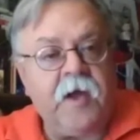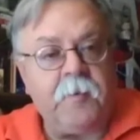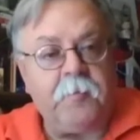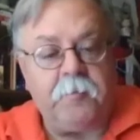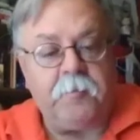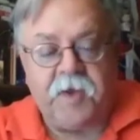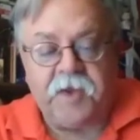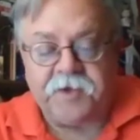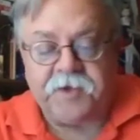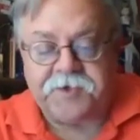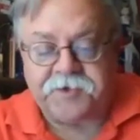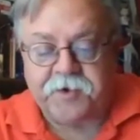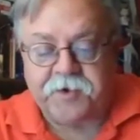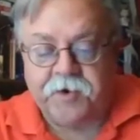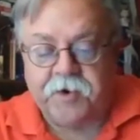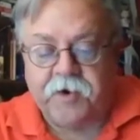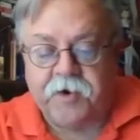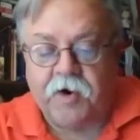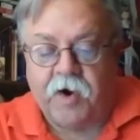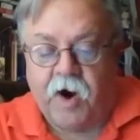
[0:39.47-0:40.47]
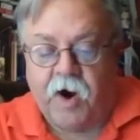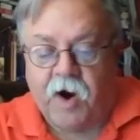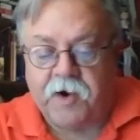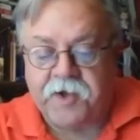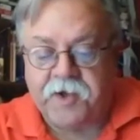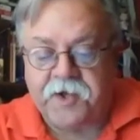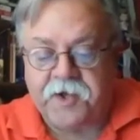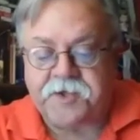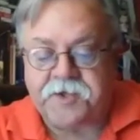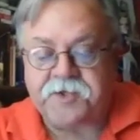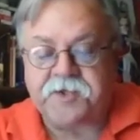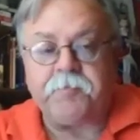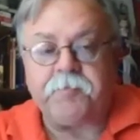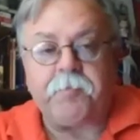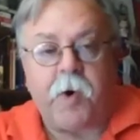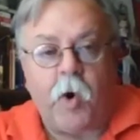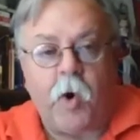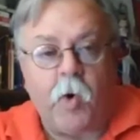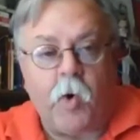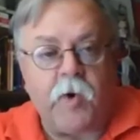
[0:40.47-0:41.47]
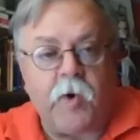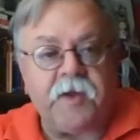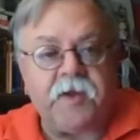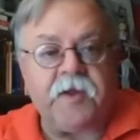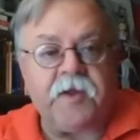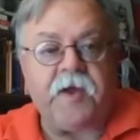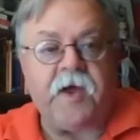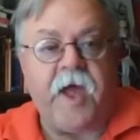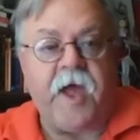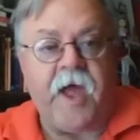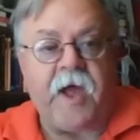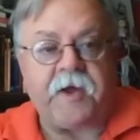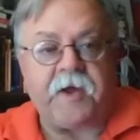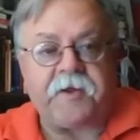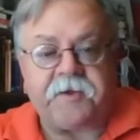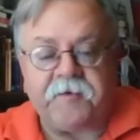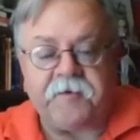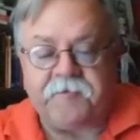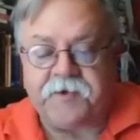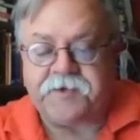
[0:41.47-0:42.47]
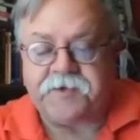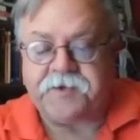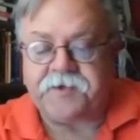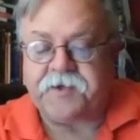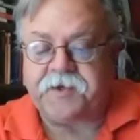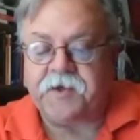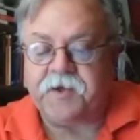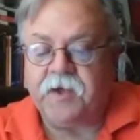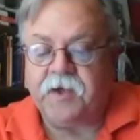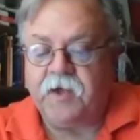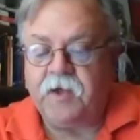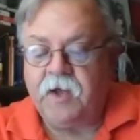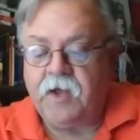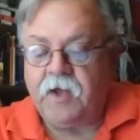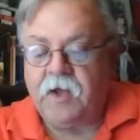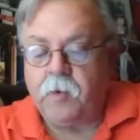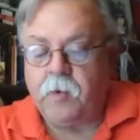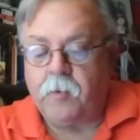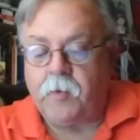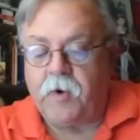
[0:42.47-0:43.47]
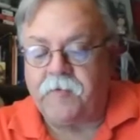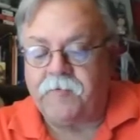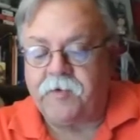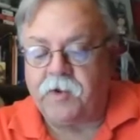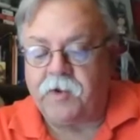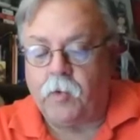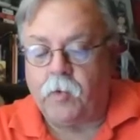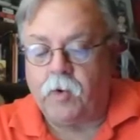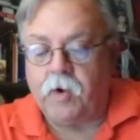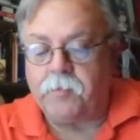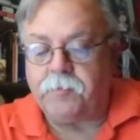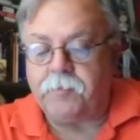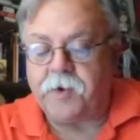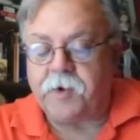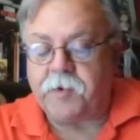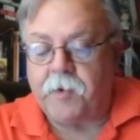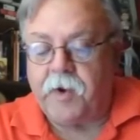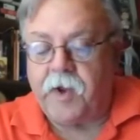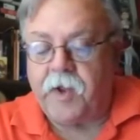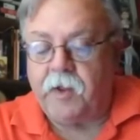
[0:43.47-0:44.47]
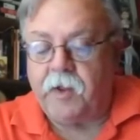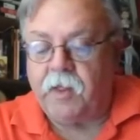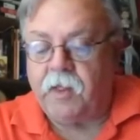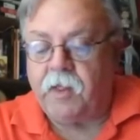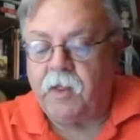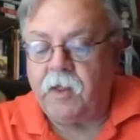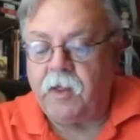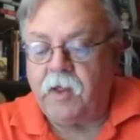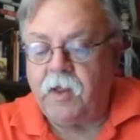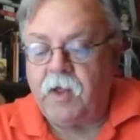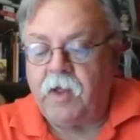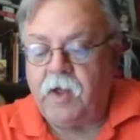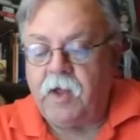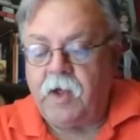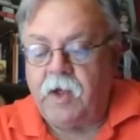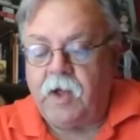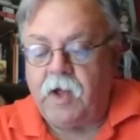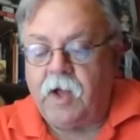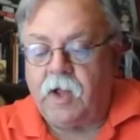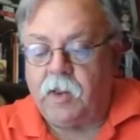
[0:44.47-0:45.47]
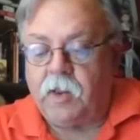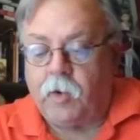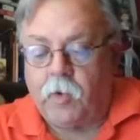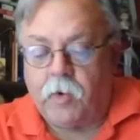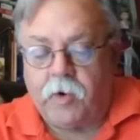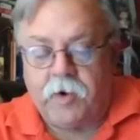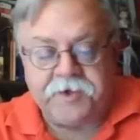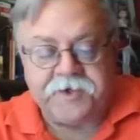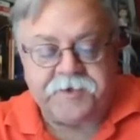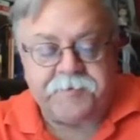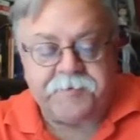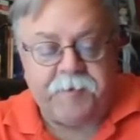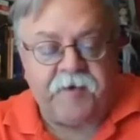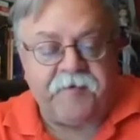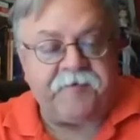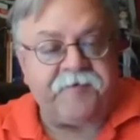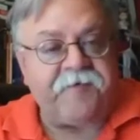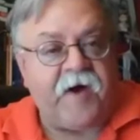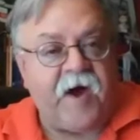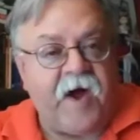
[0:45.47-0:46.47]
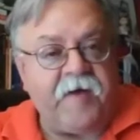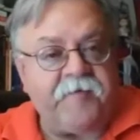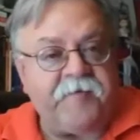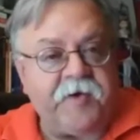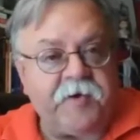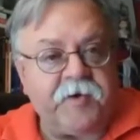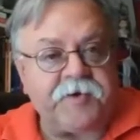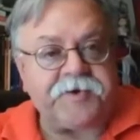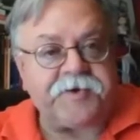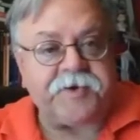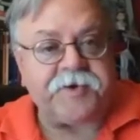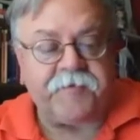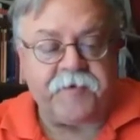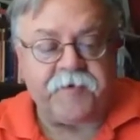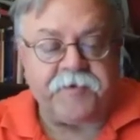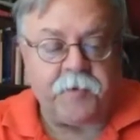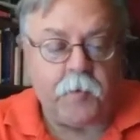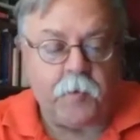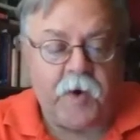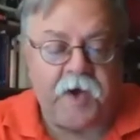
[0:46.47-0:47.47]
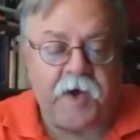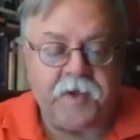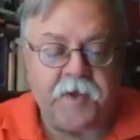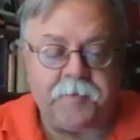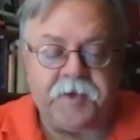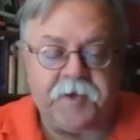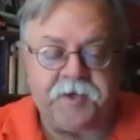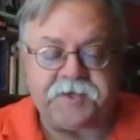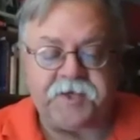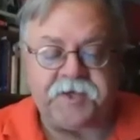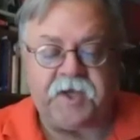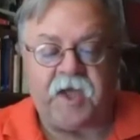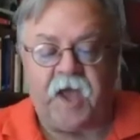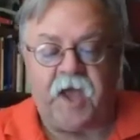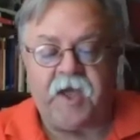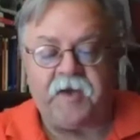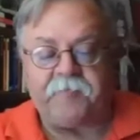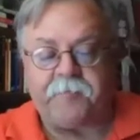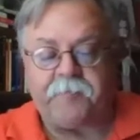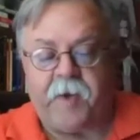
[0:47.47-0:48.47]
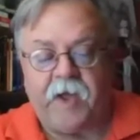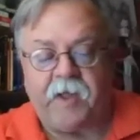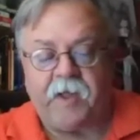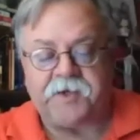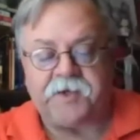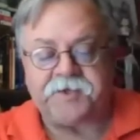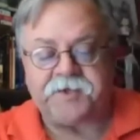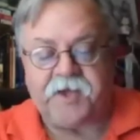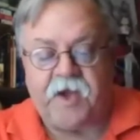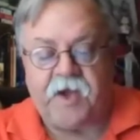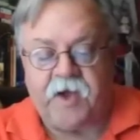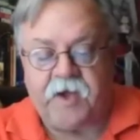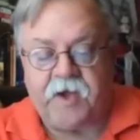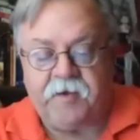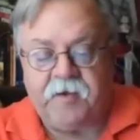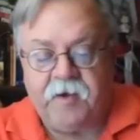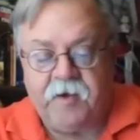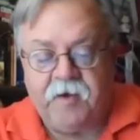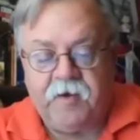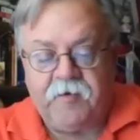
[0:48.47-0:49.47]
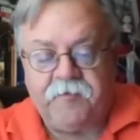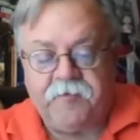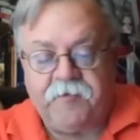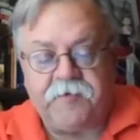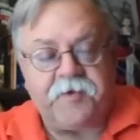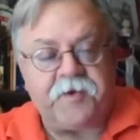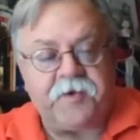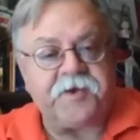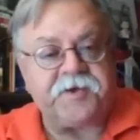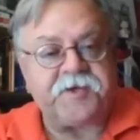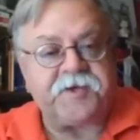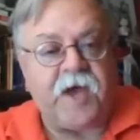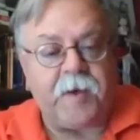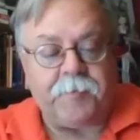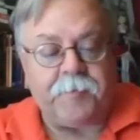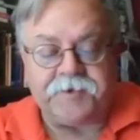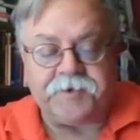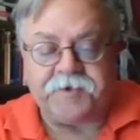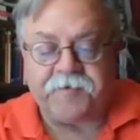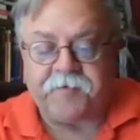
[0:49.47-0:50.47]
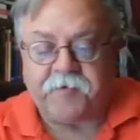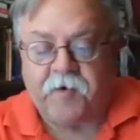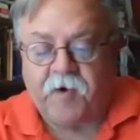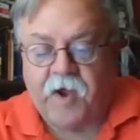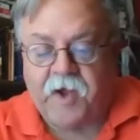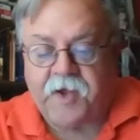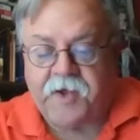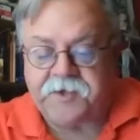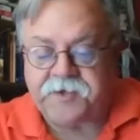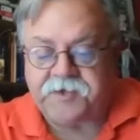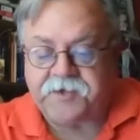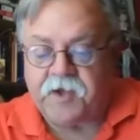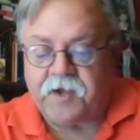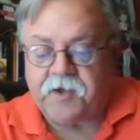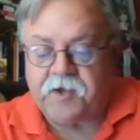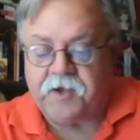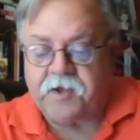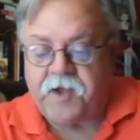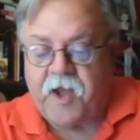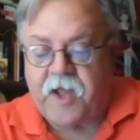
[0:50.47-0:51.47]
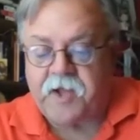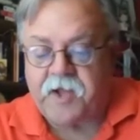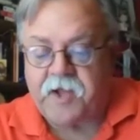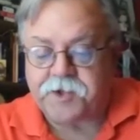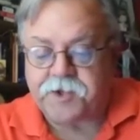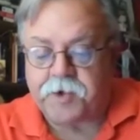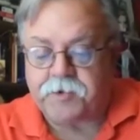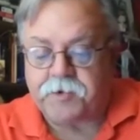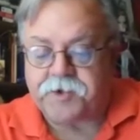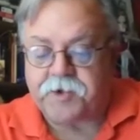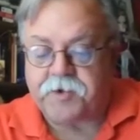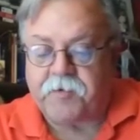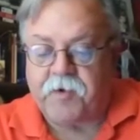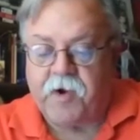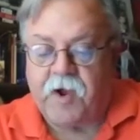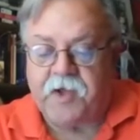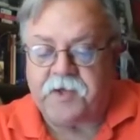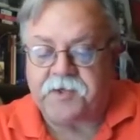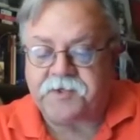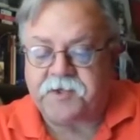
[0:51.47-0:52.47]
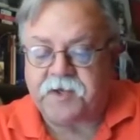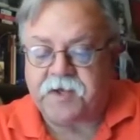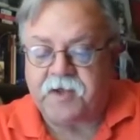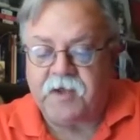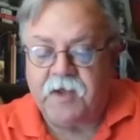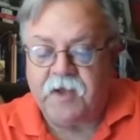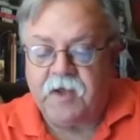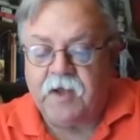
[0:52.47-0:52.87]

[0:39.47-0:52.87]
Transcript: minister, artist, poet, activist, Reverend Loren McGrail. Uh, Loren spent five years serving the YWCA of Palestine for the Disciples of Christ and United Church of Christ.